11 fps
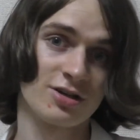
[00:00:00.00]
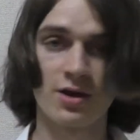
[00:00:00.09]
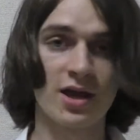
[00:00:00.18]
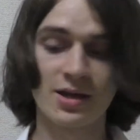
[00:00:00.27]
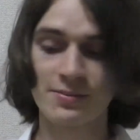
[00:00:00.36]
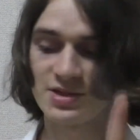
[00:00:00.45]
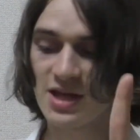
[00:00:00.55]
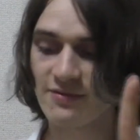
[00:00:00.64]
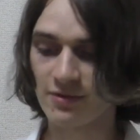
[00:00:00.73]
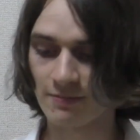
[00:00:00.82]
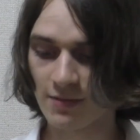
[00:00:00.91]
Okay, number
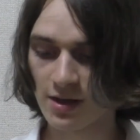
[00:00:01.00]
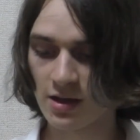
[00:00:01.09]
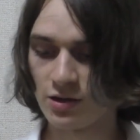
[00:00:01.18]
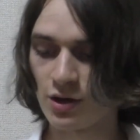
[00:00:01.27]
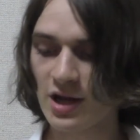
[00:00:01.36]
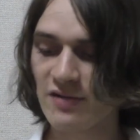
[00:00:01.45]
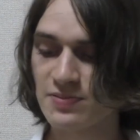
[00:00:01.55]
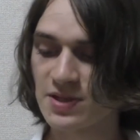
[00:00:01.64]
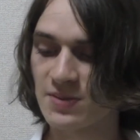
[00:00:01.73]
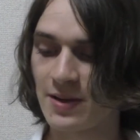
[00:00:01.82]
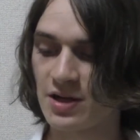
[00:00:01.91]
7. Not have
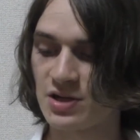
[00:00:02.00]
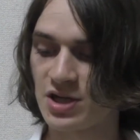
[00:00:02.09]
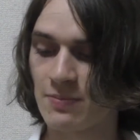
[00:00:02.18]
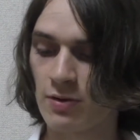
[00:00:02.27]
participated in JET